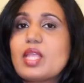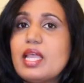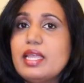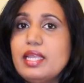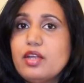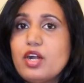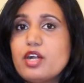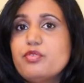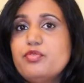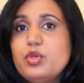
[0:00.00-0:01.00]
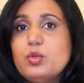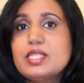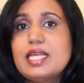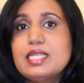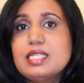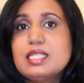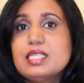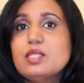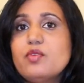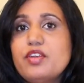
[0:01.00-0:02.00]
Here are a few
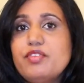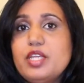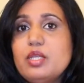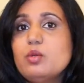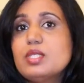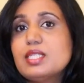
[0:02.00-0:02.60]
sentences where we use